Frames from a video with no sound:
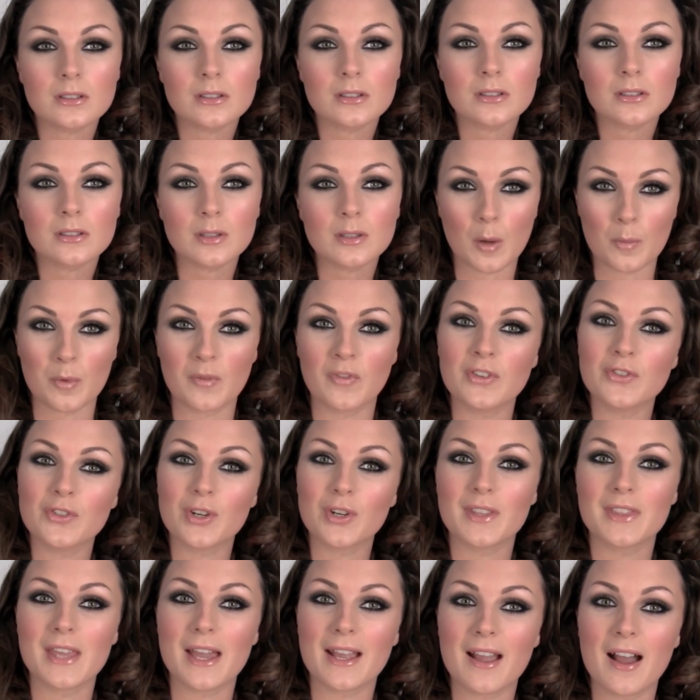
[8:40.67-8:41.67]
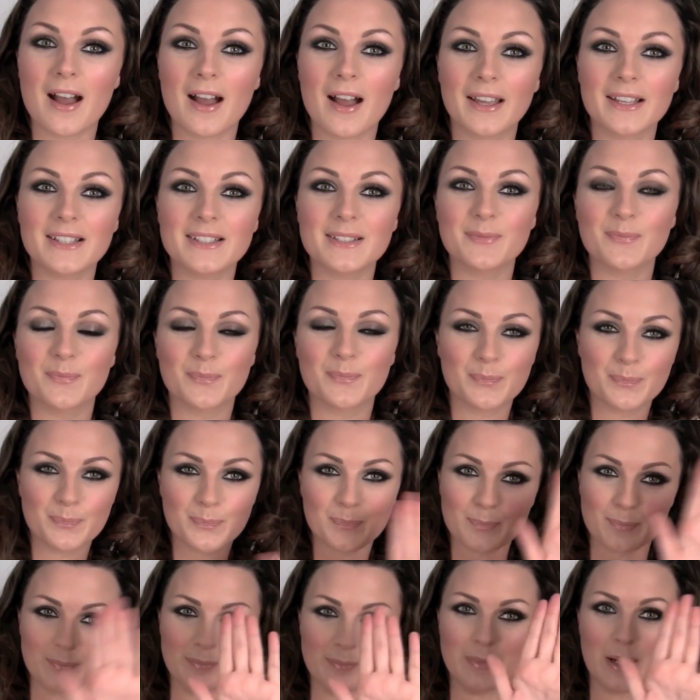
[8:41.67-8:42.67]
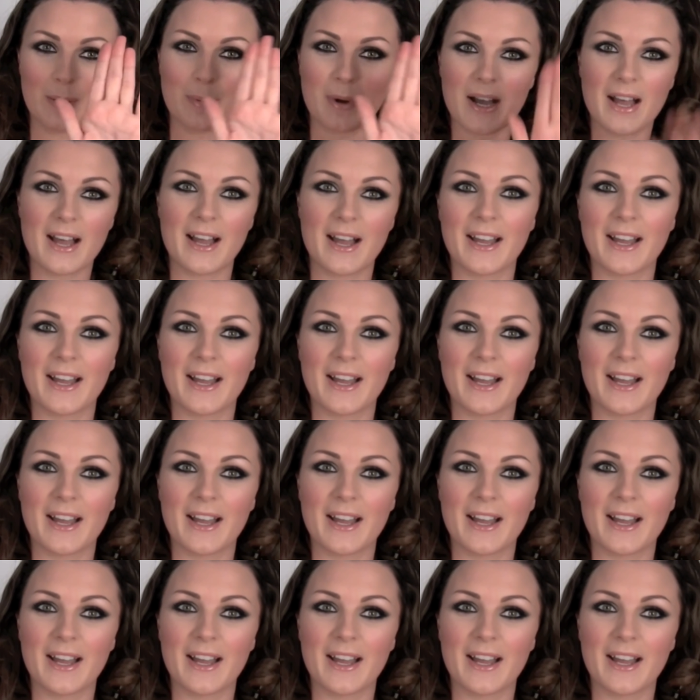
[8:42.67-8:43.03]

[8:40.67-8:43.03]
you've enjoyed that, guys. Bye bye.